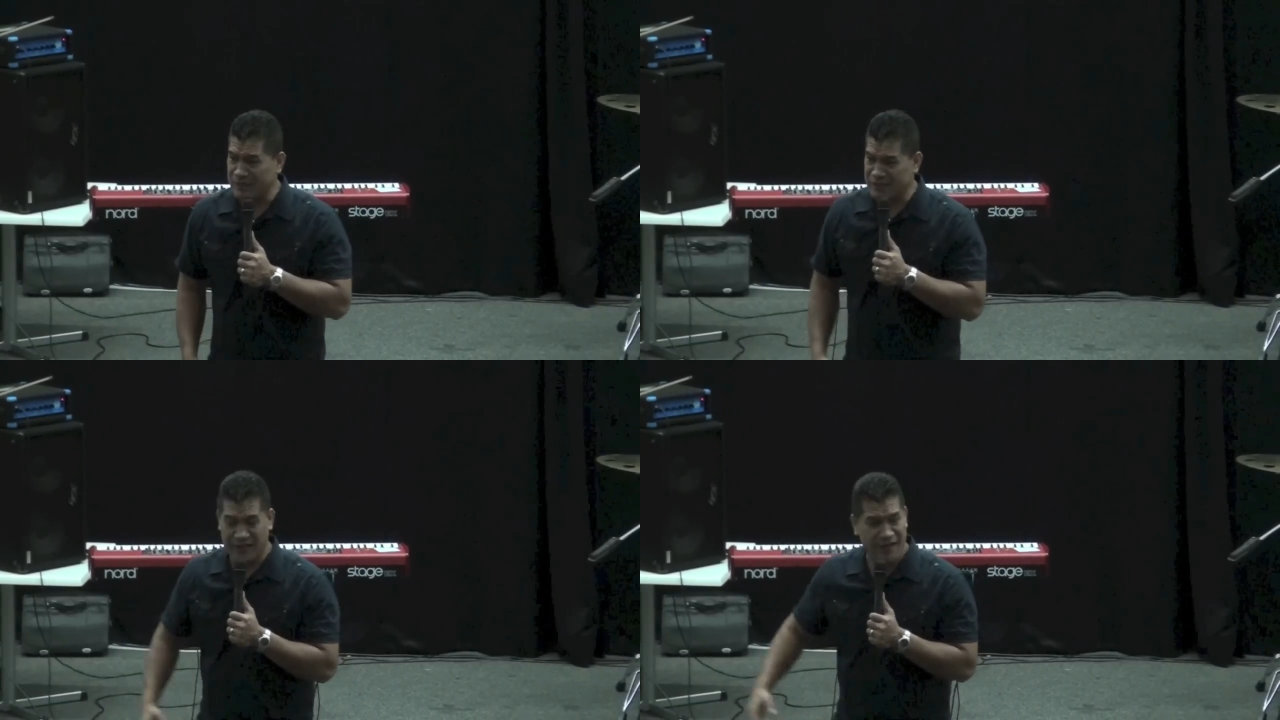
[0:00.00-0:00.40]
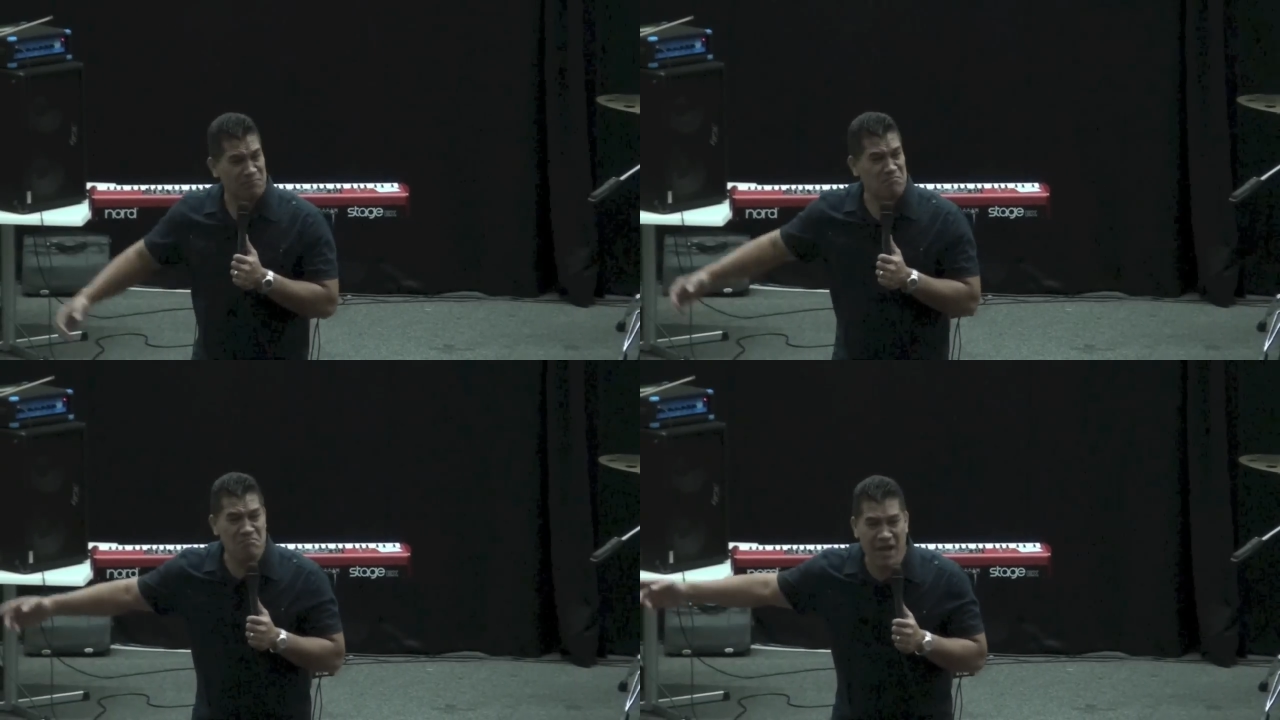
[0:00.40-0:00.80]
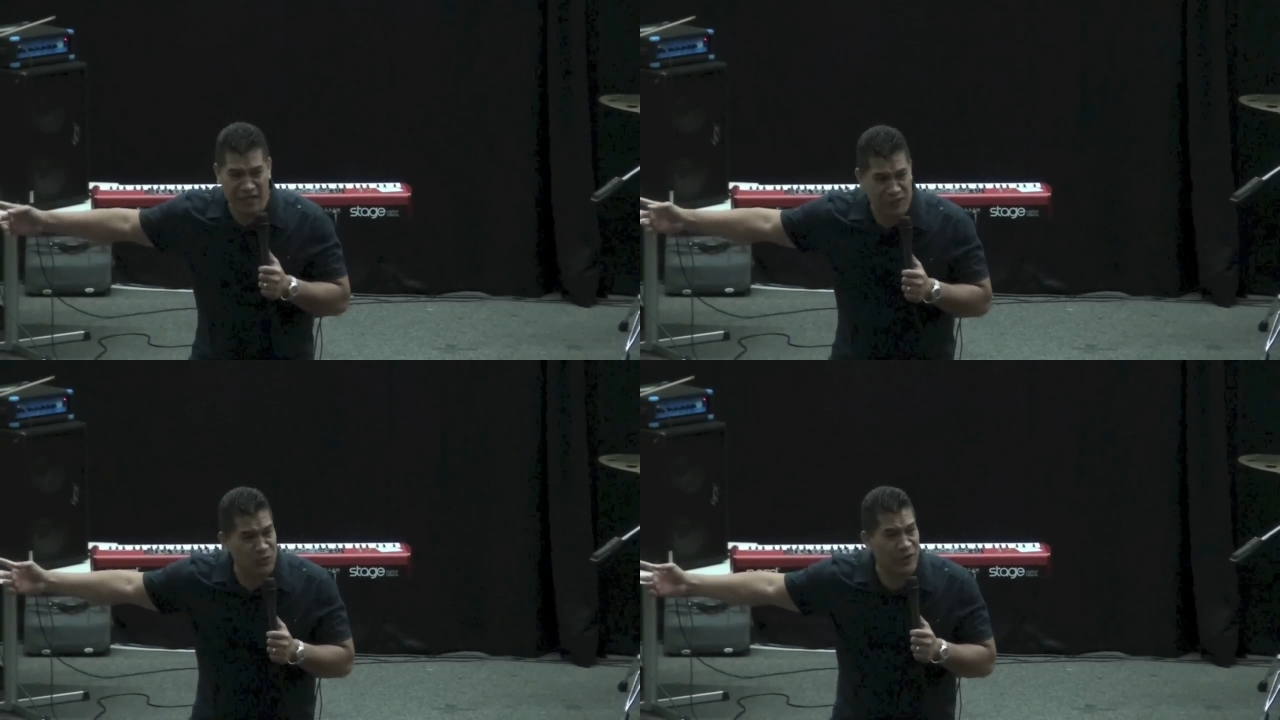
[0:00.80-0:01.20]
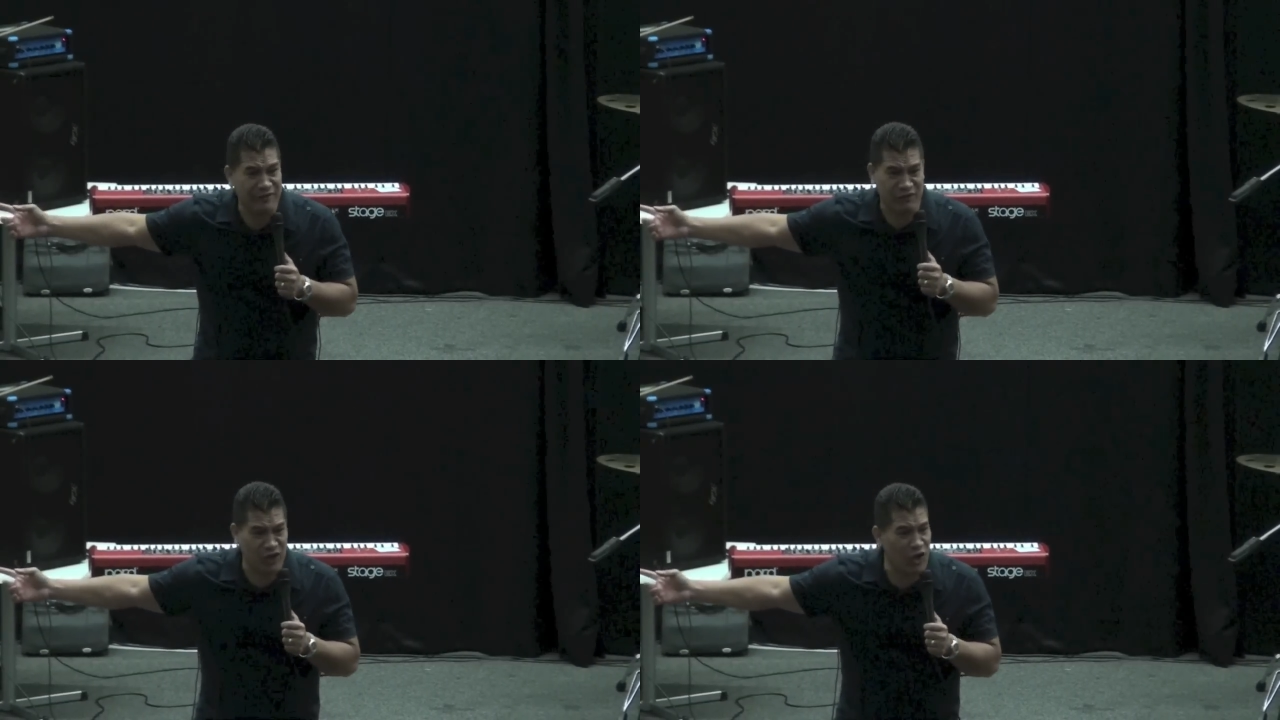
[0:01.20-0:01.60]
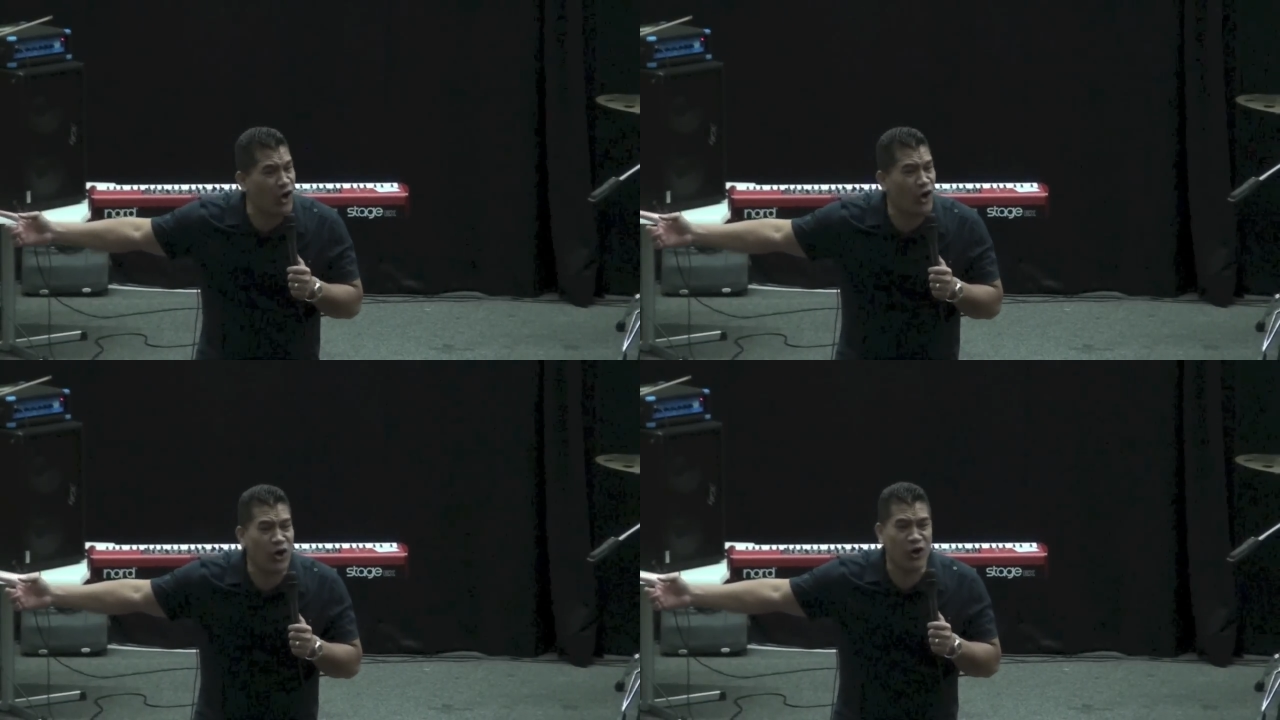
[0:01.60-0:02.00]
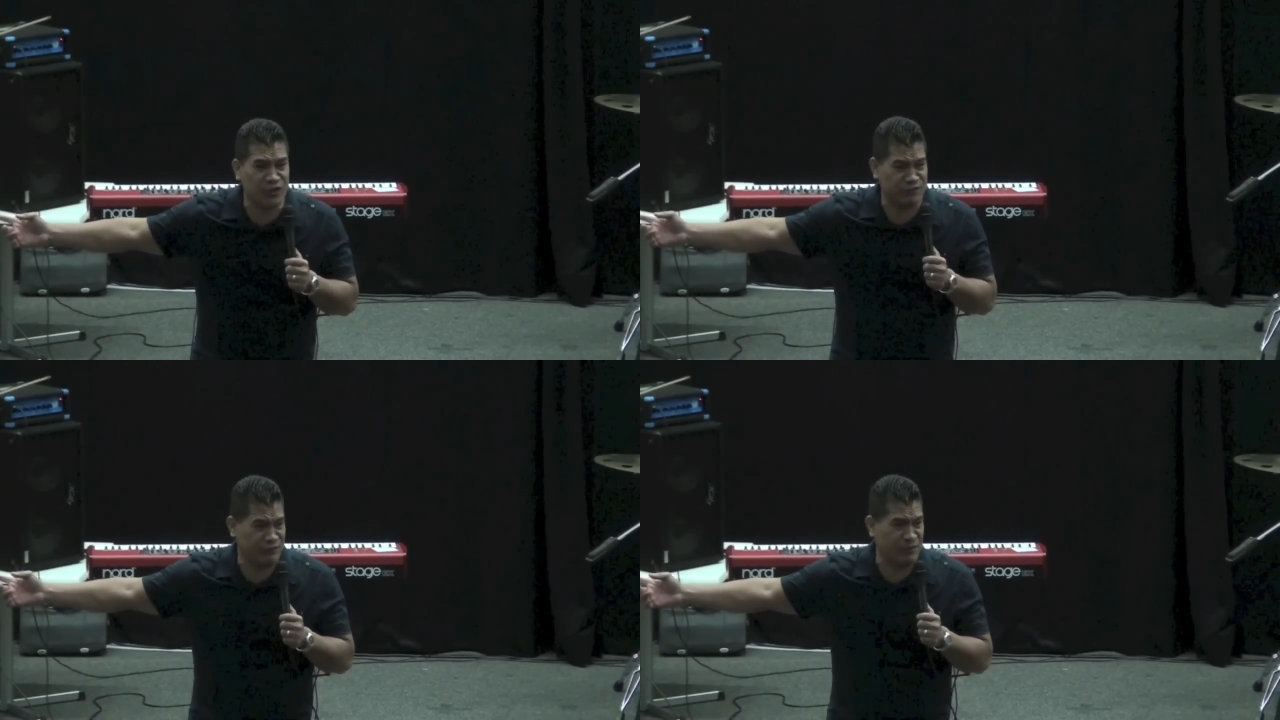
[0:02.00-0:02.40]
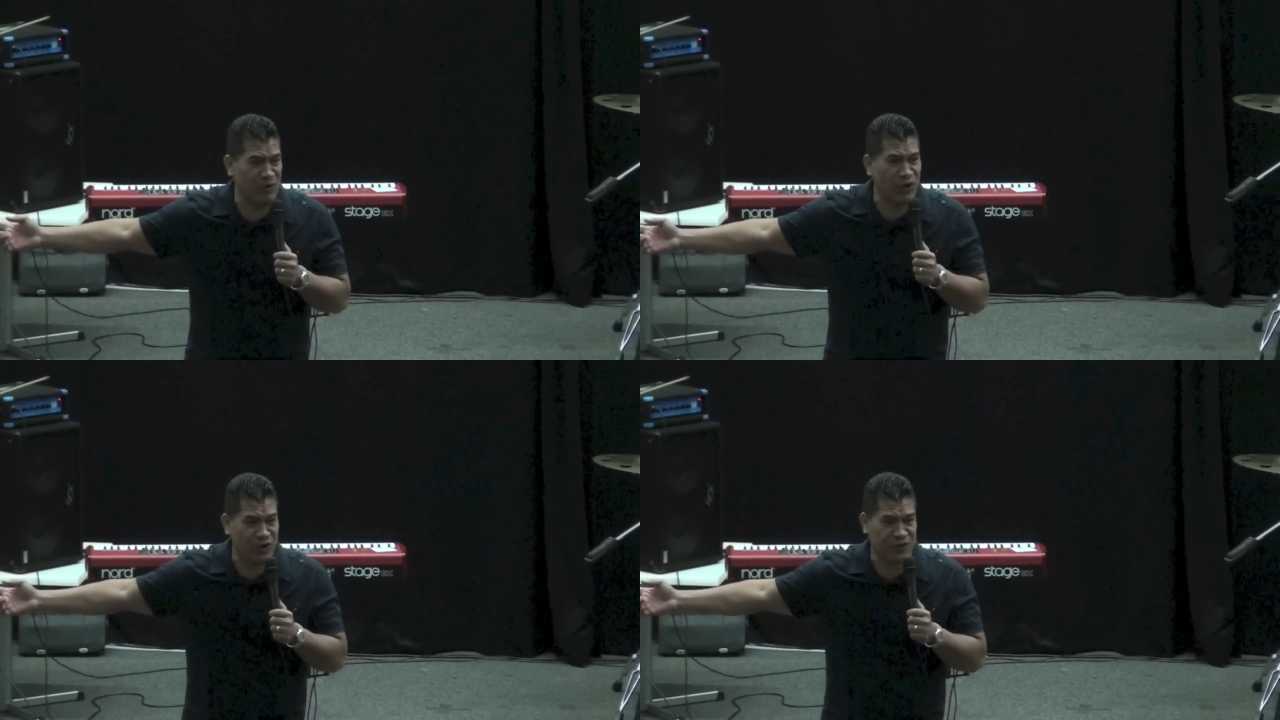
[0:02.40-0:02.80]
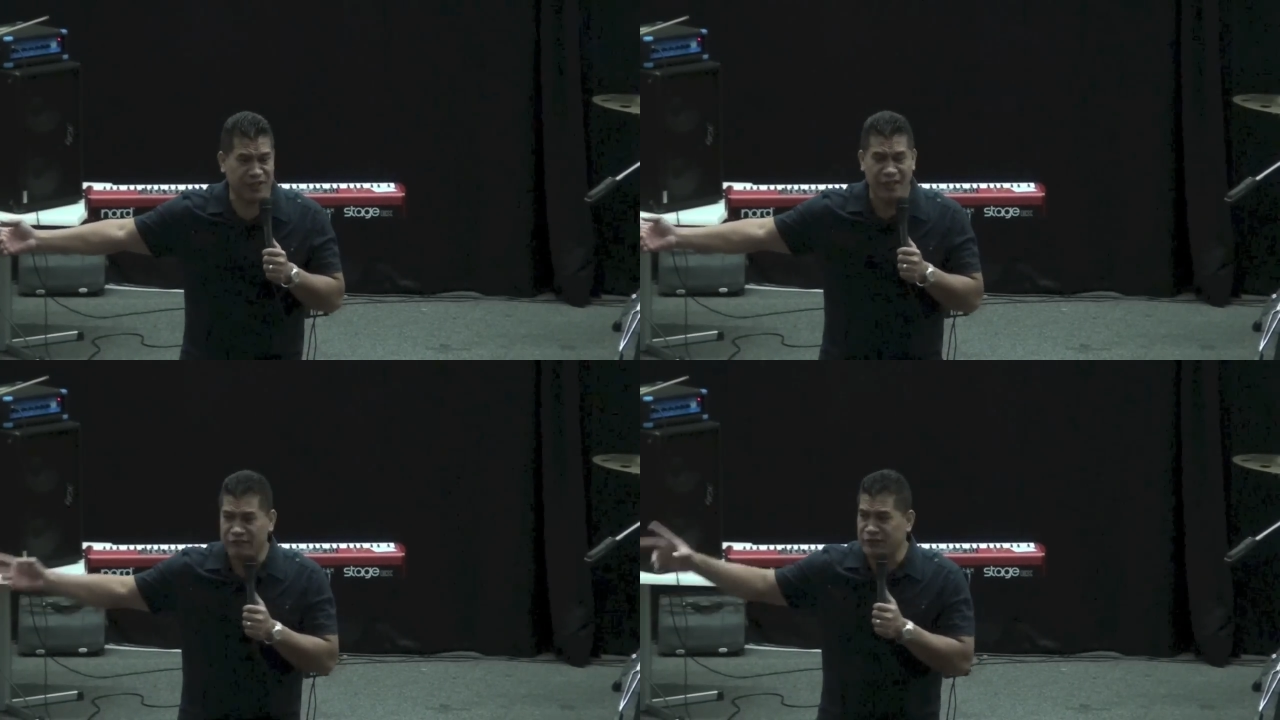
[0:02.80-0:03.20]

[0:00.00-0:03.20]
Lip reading: But there are many who have gone from earth,